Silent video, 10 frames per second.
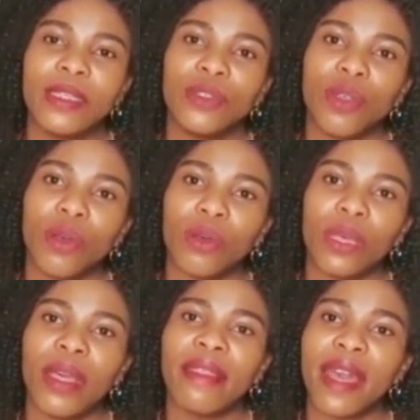
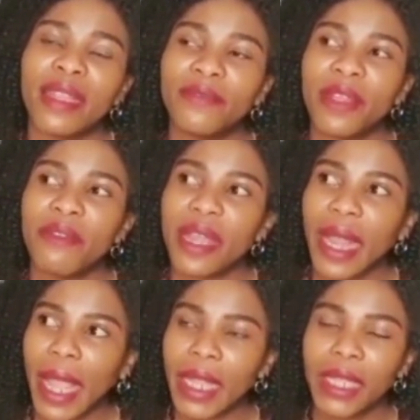So that very
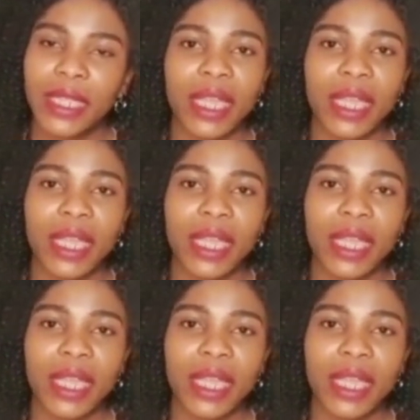night